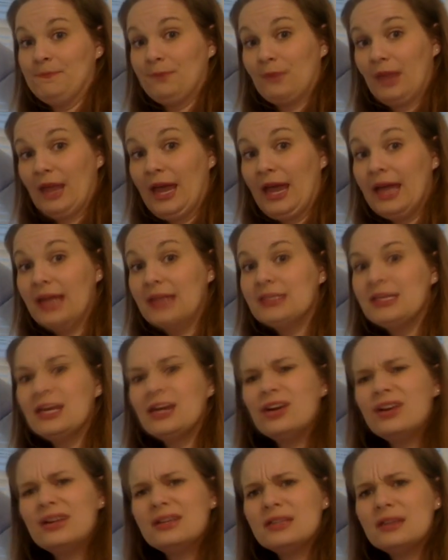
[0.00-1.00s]
Okay, it's
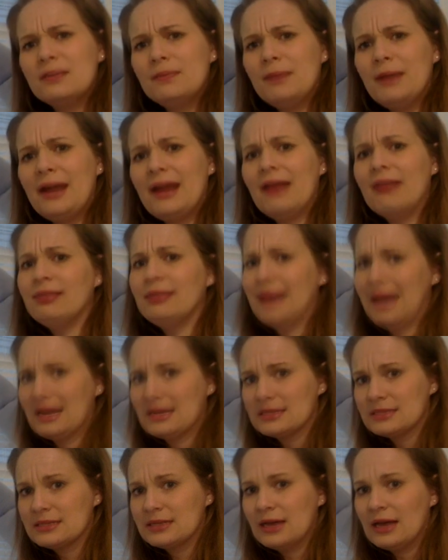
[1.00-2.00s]
areas up by
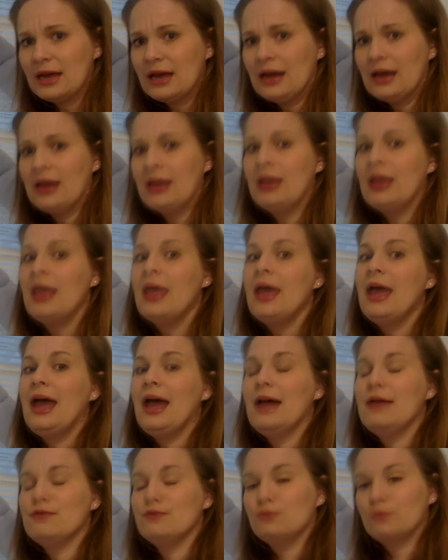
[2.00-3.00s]
Alaska
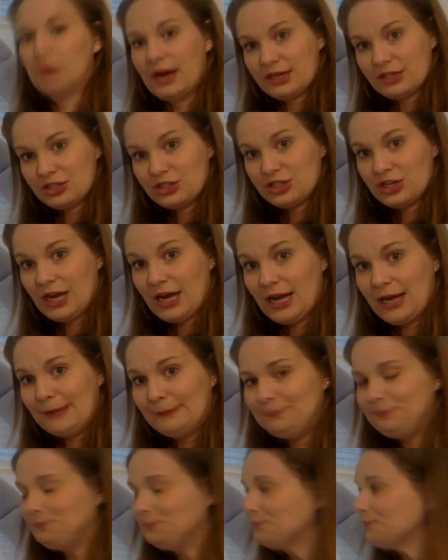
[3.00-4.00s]
and Russia.